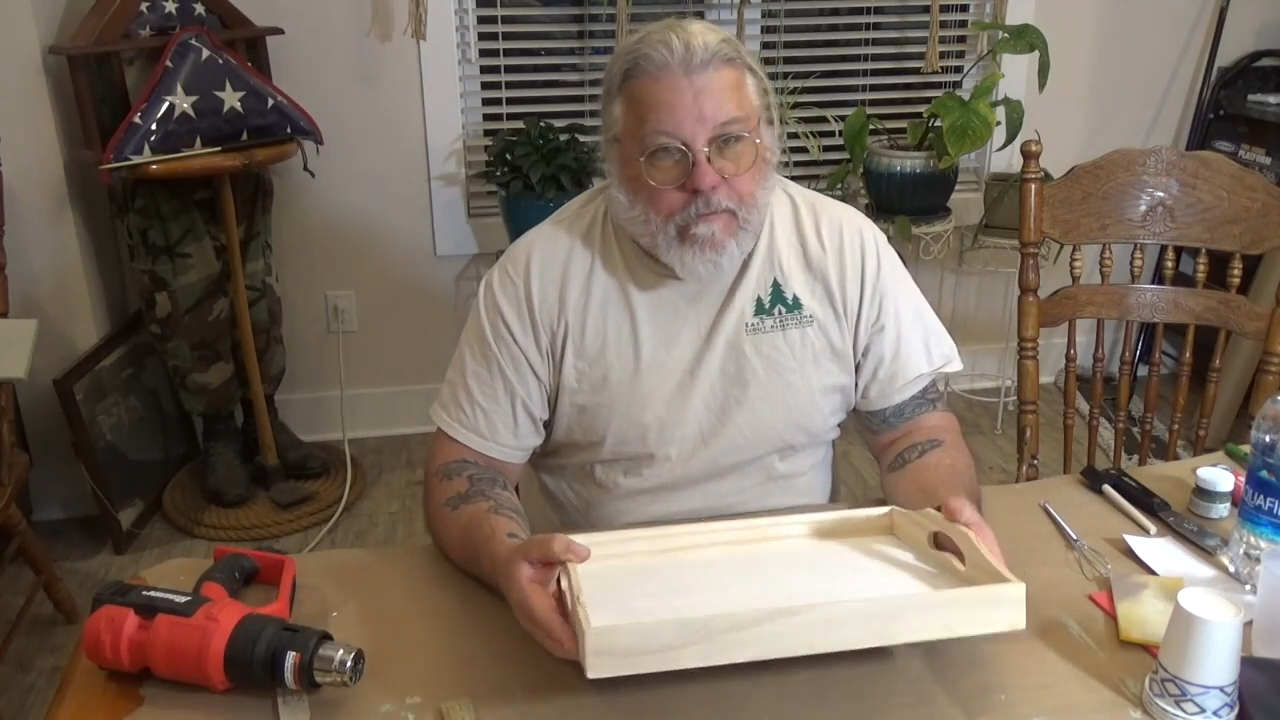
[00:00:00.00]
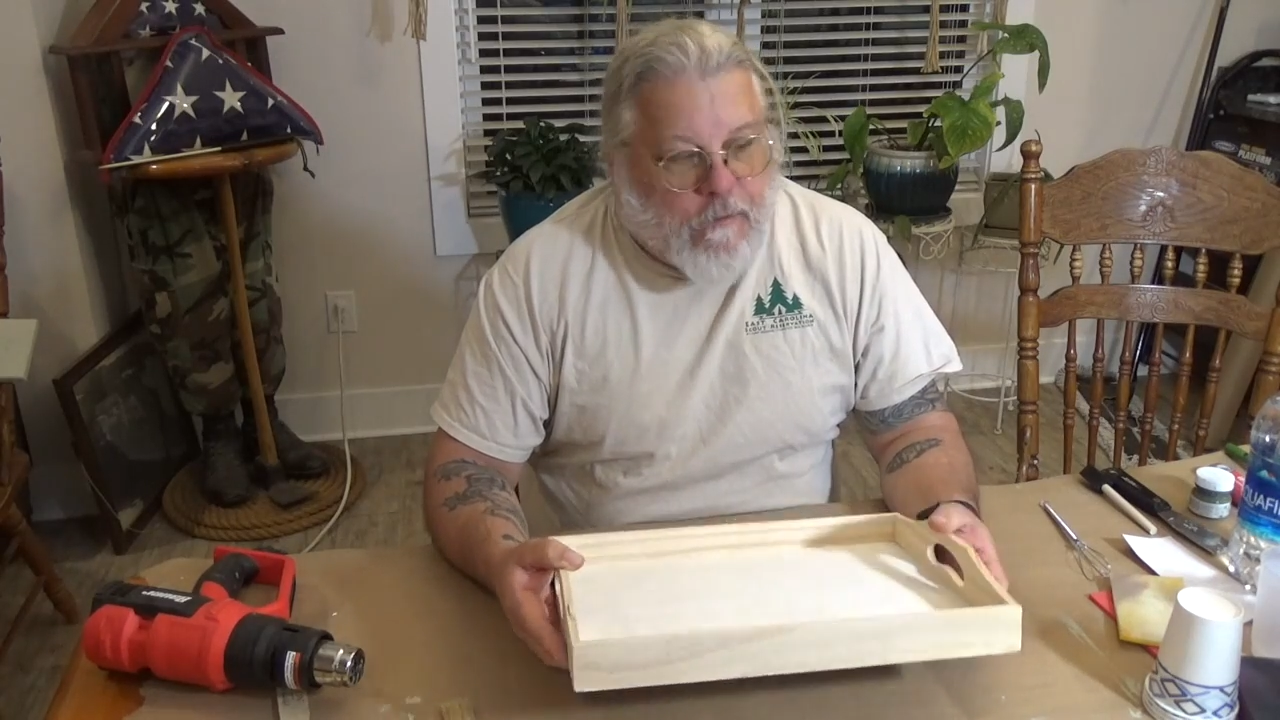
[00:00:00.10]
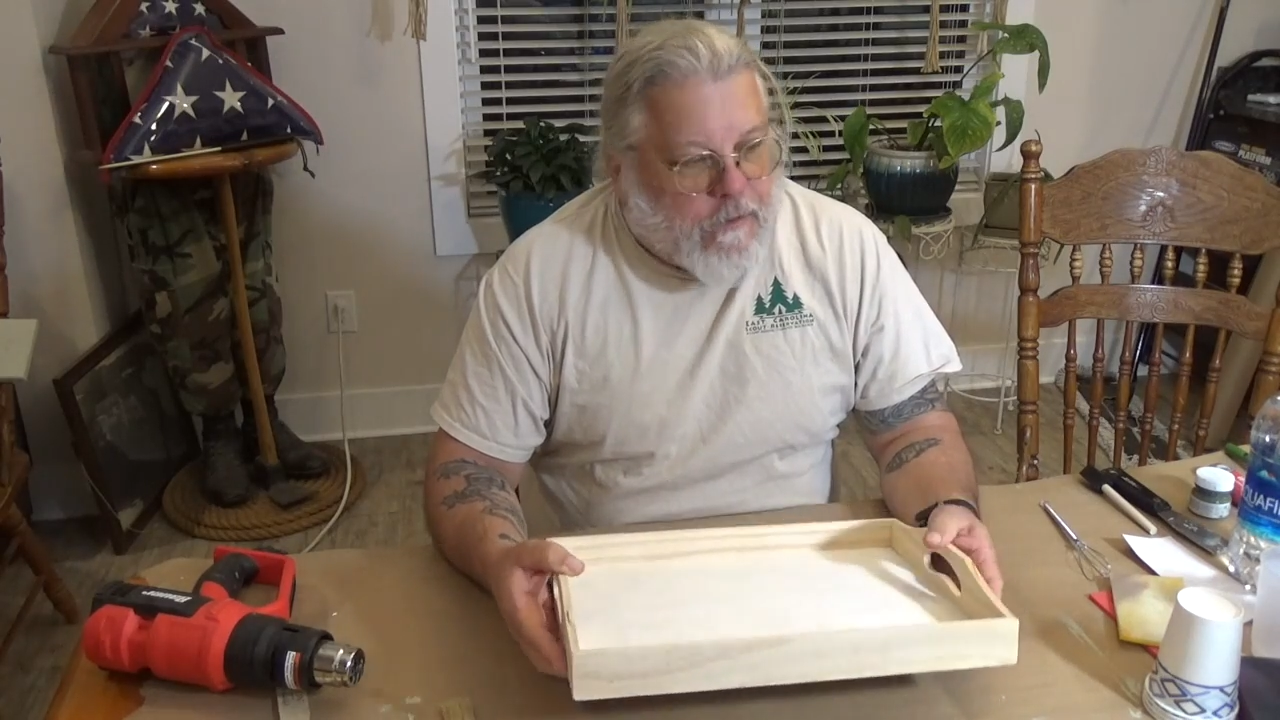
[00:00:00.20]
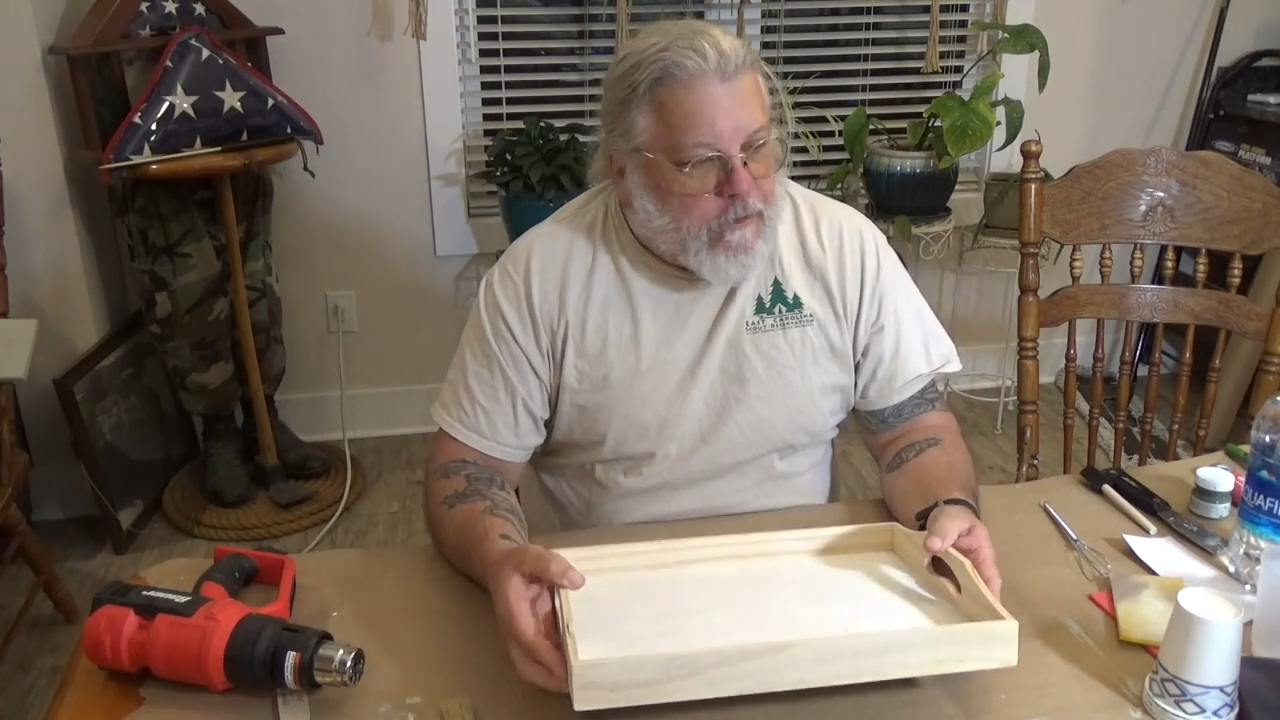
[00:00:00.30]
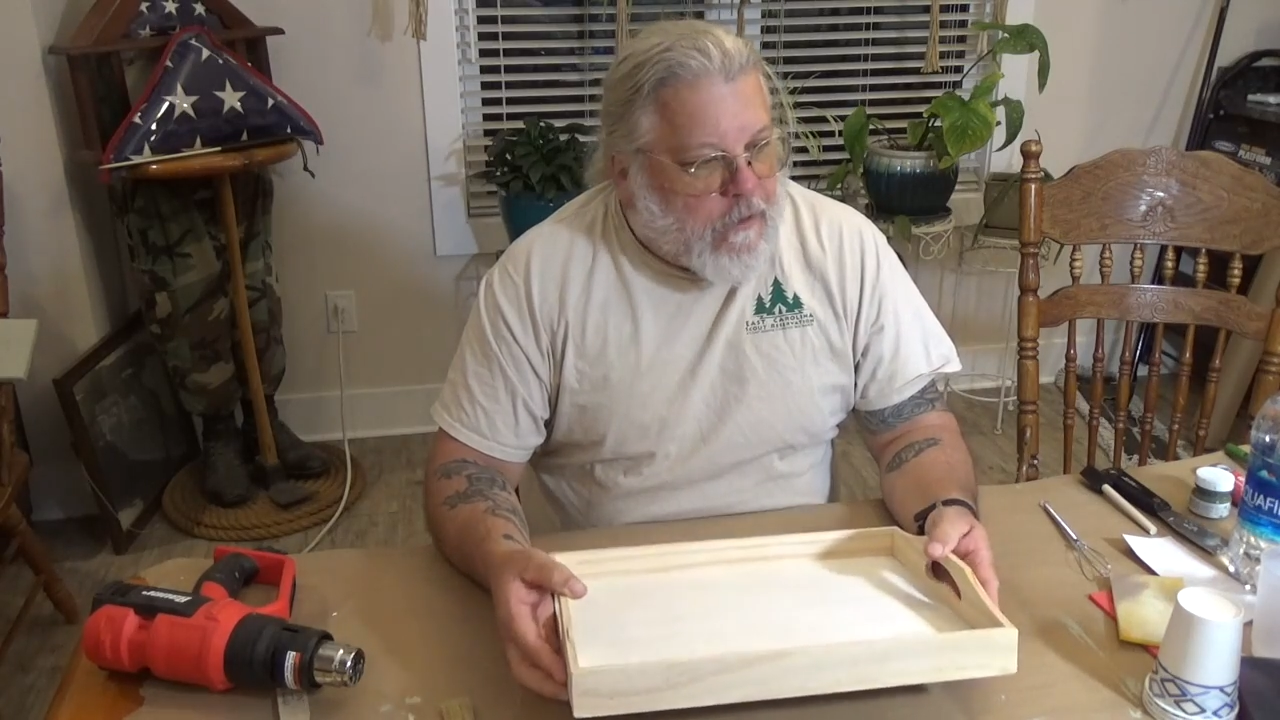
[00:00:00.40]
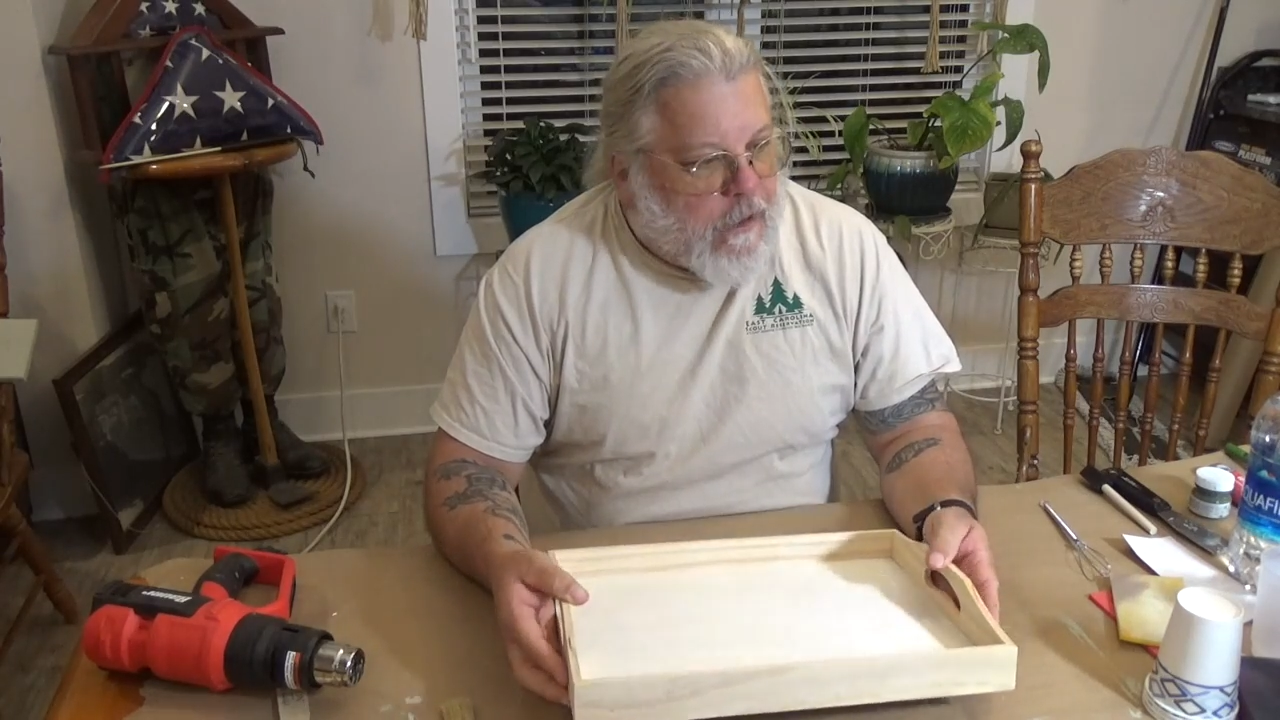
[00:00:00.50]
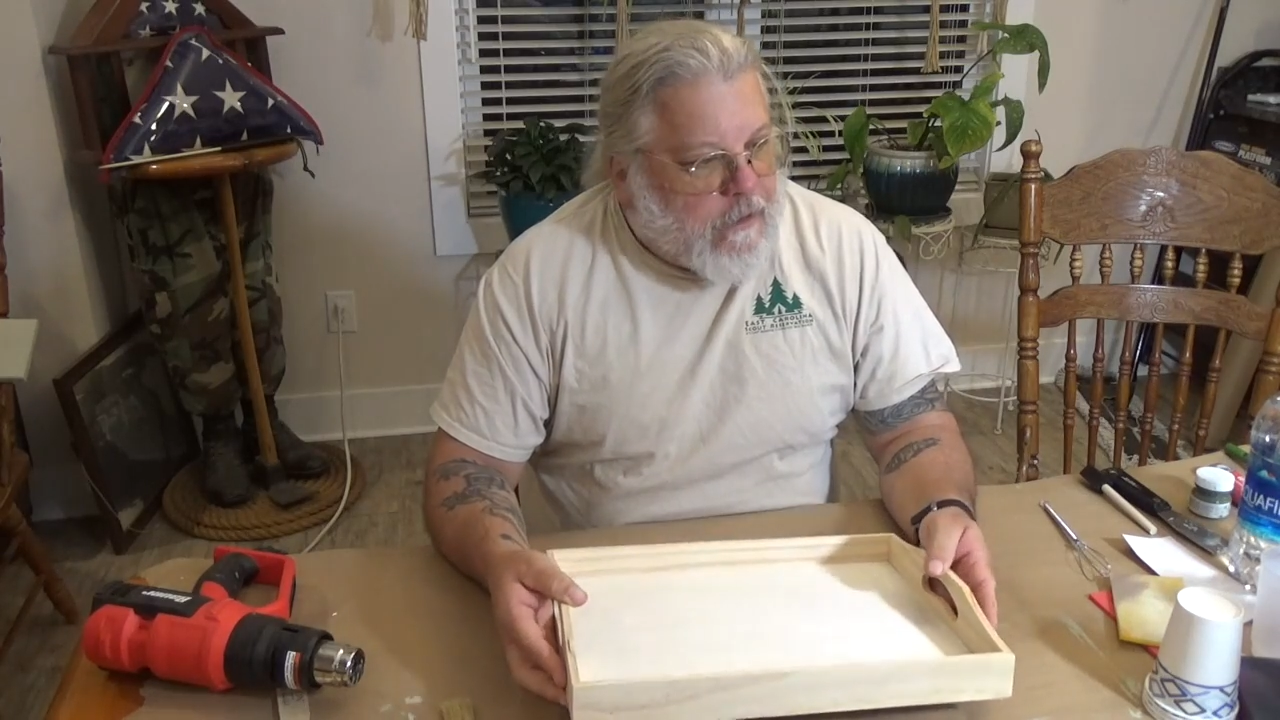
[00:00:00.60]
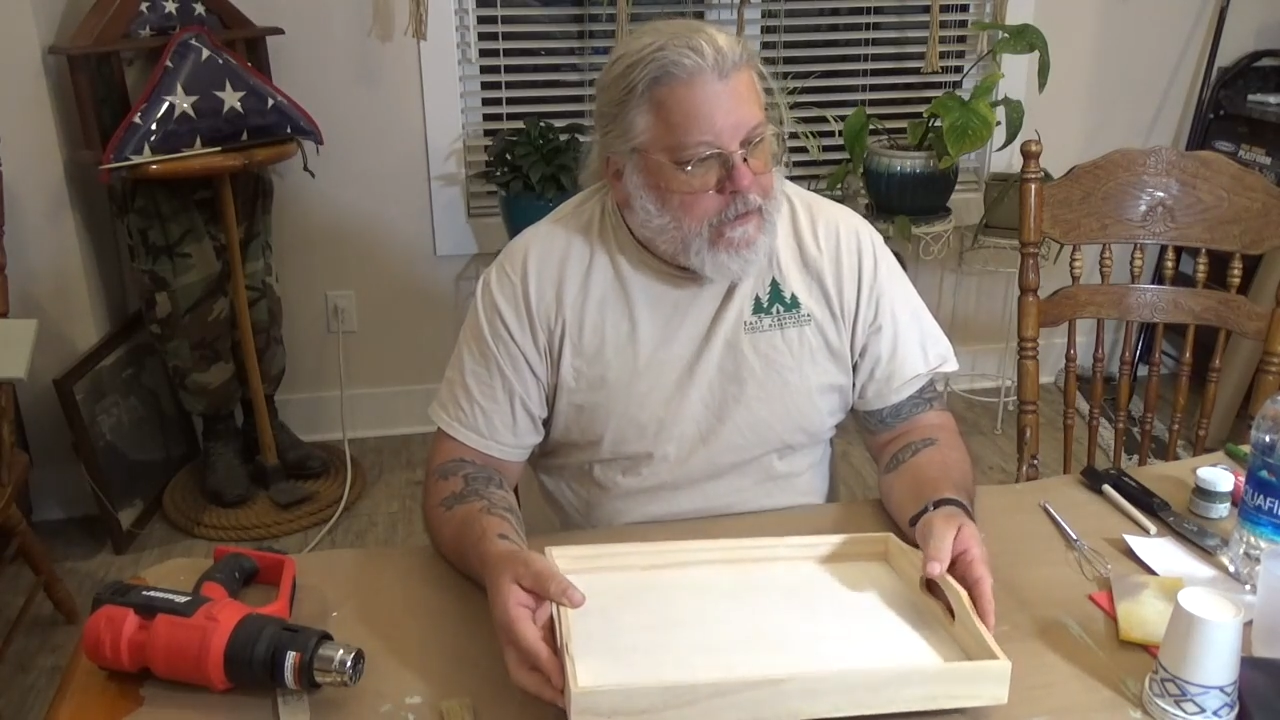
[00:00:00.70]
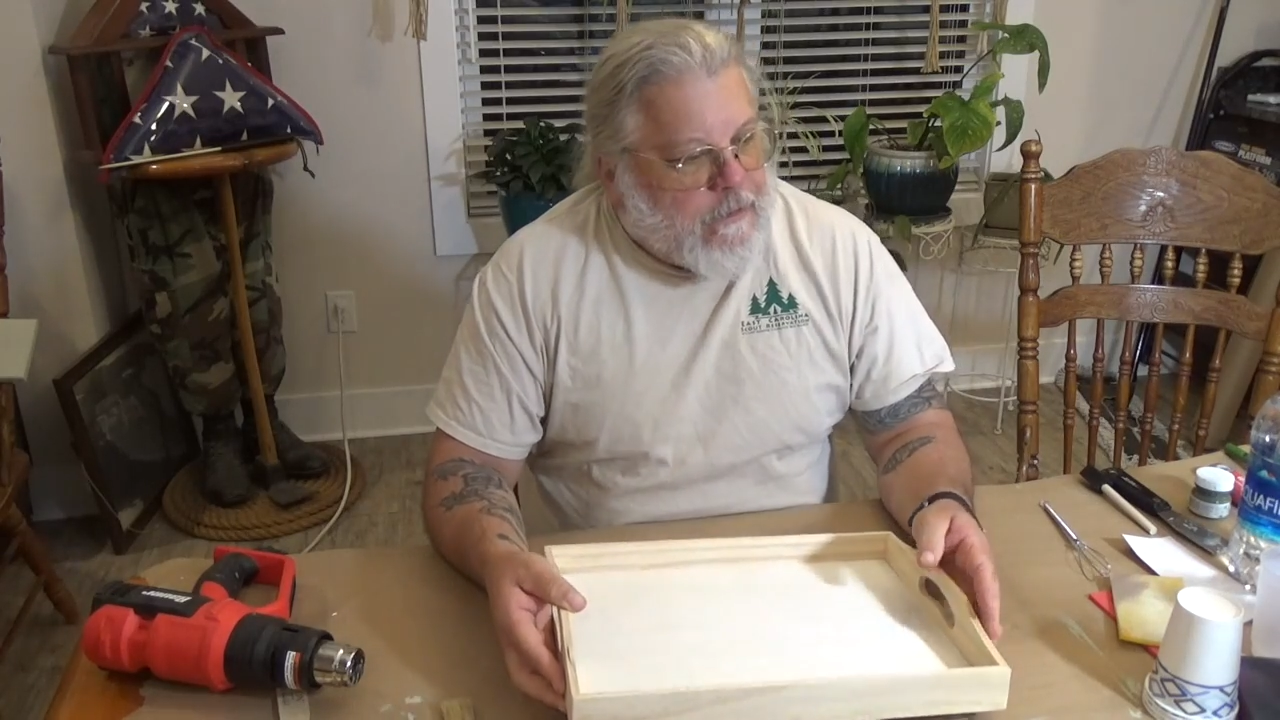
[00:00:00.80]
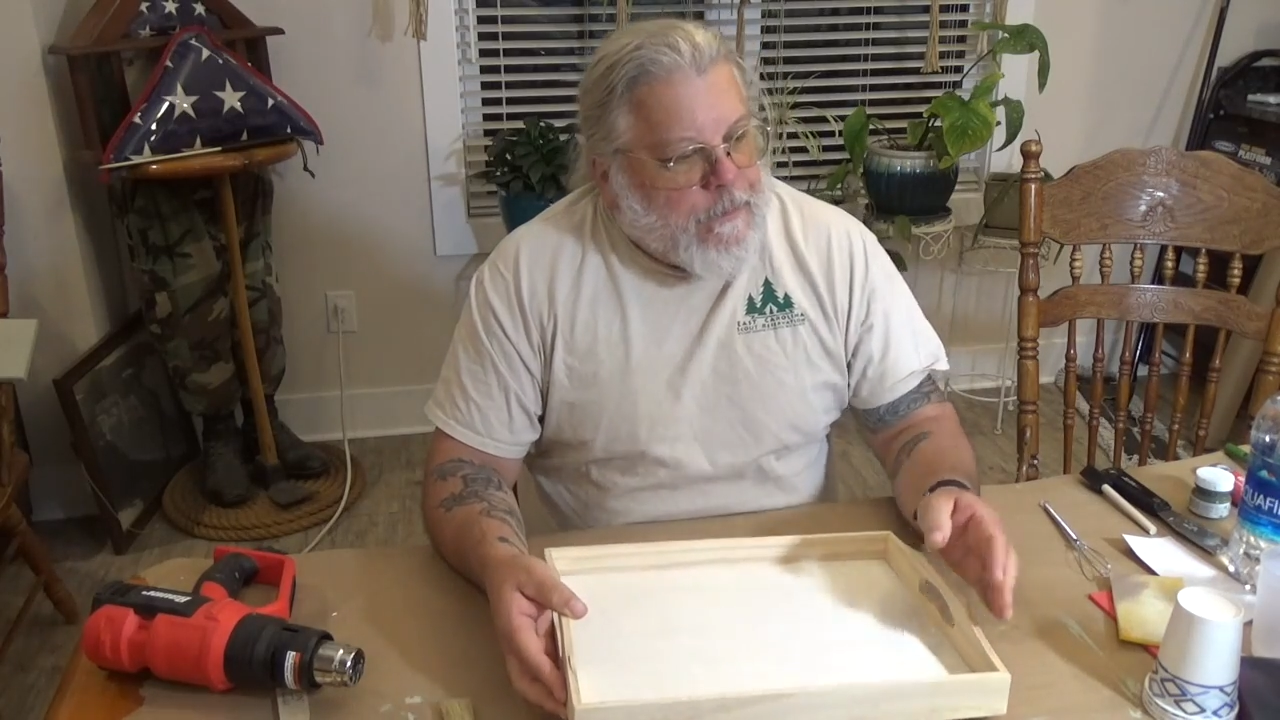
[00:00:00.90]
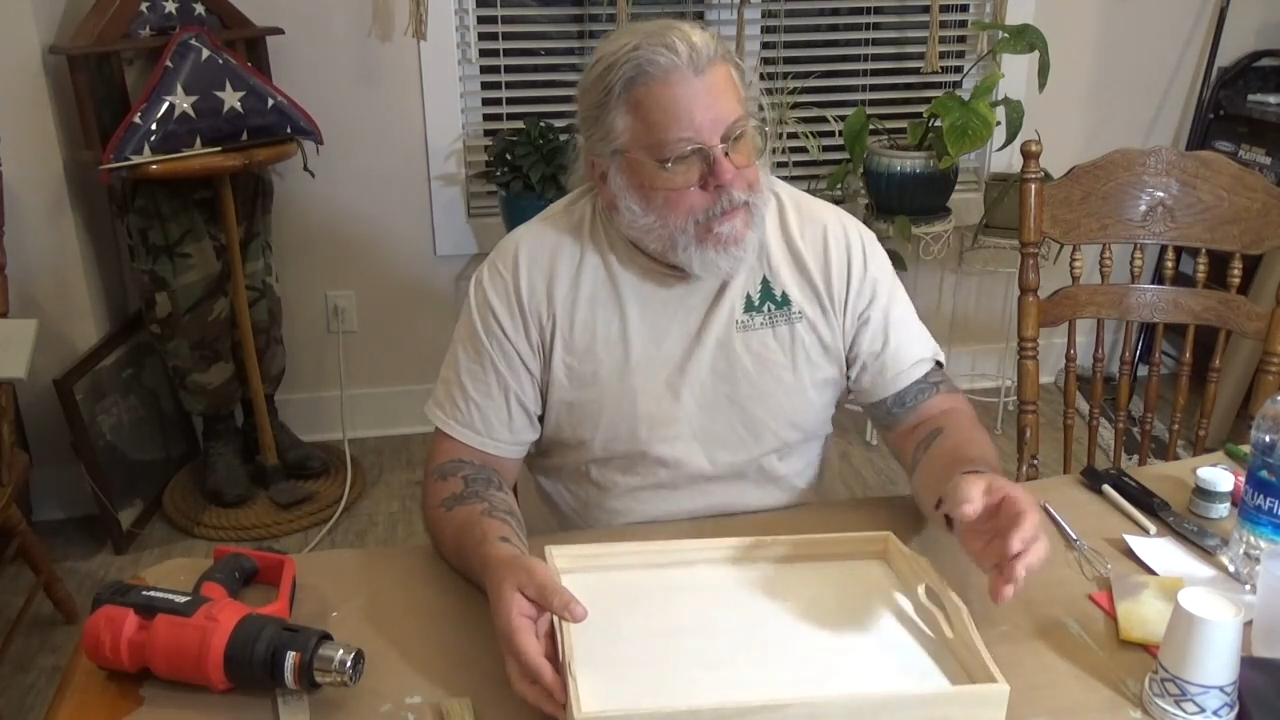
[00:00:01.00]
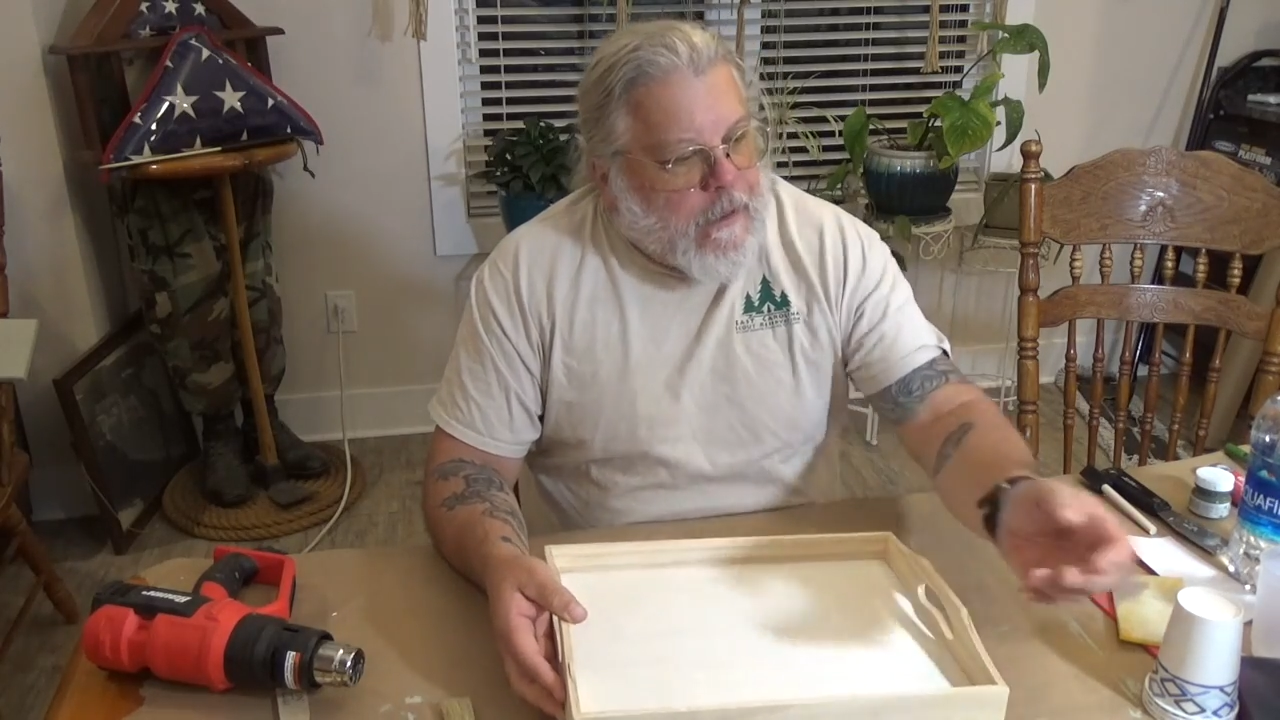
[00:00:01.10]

once it dries.